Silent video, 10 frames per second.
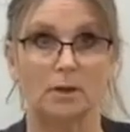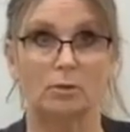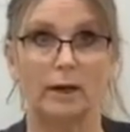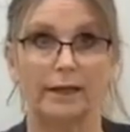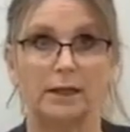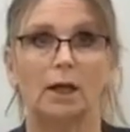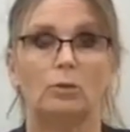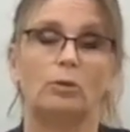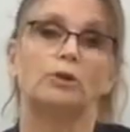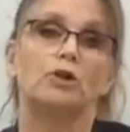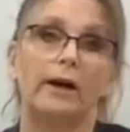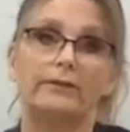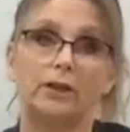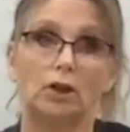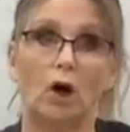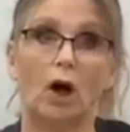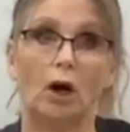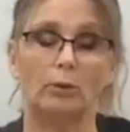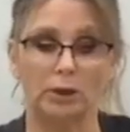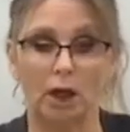right? When we're driving a
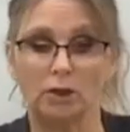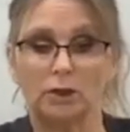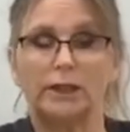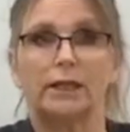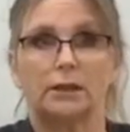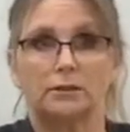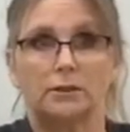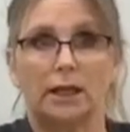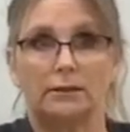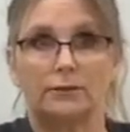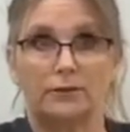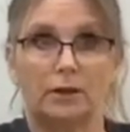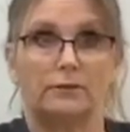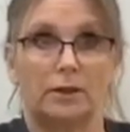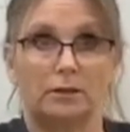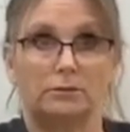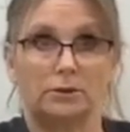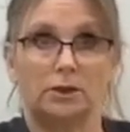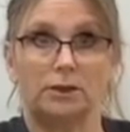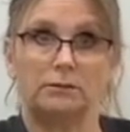car, we're not looking at the front of our
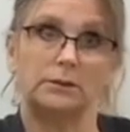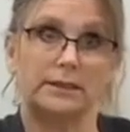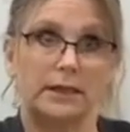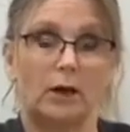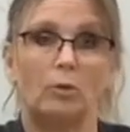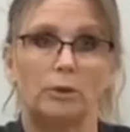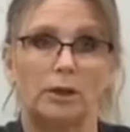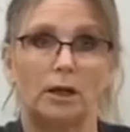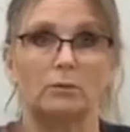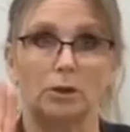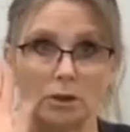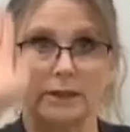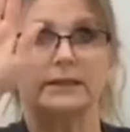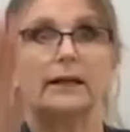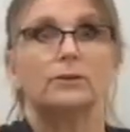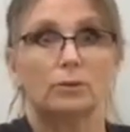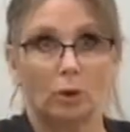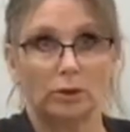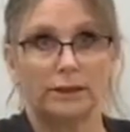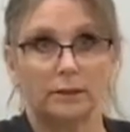hood, at least I hope we're not. We're looking down the
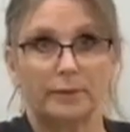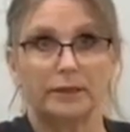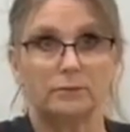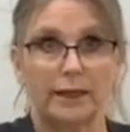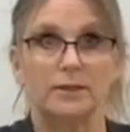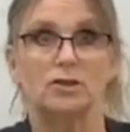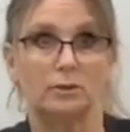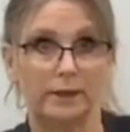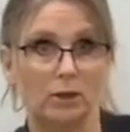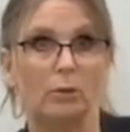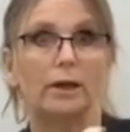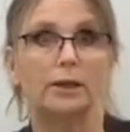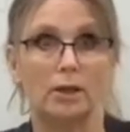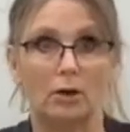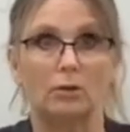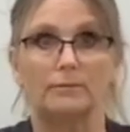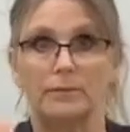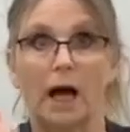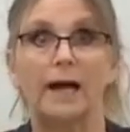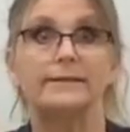road a little bit, right? So we know where to go.
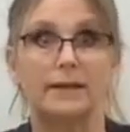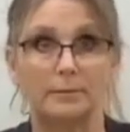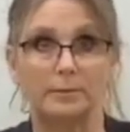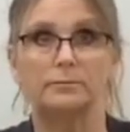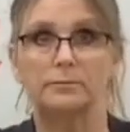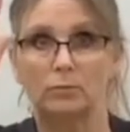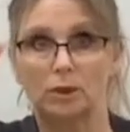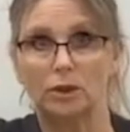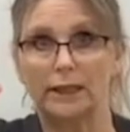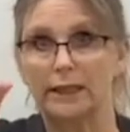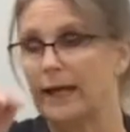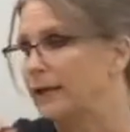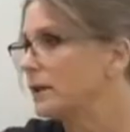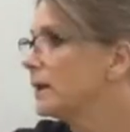Eyes up, we're looking ahead.